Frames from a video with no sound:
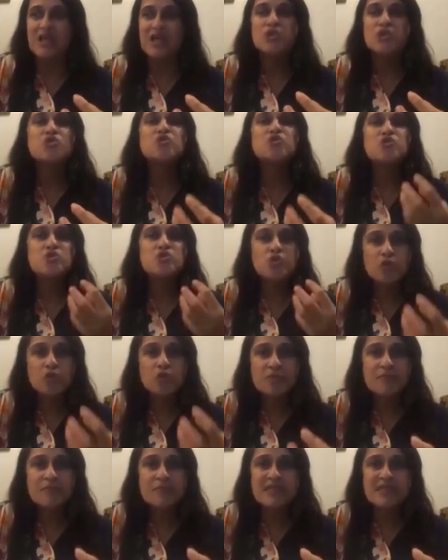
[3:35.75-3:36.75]
to
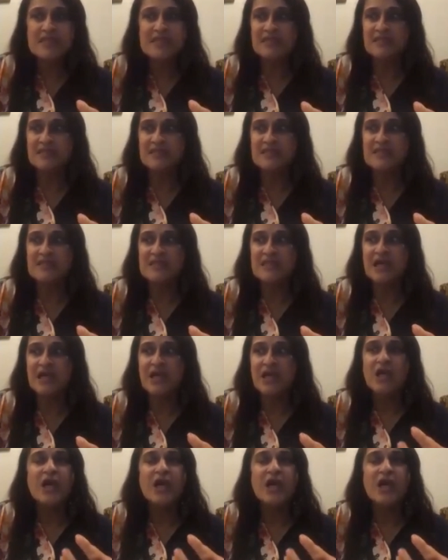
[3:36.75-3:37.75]
tone muscles
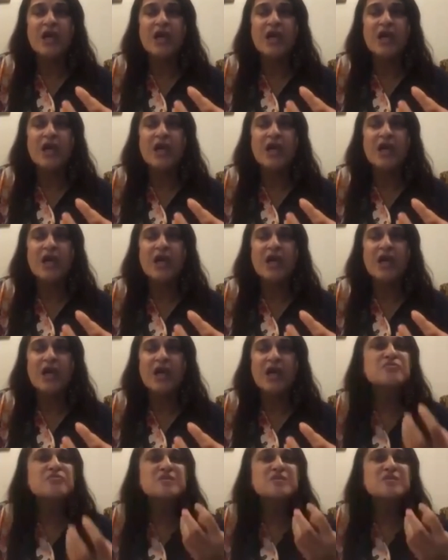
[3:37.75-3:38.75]
to
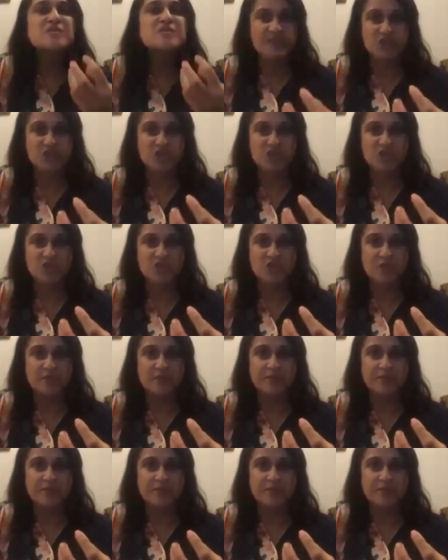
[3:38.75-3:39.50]
improve speech.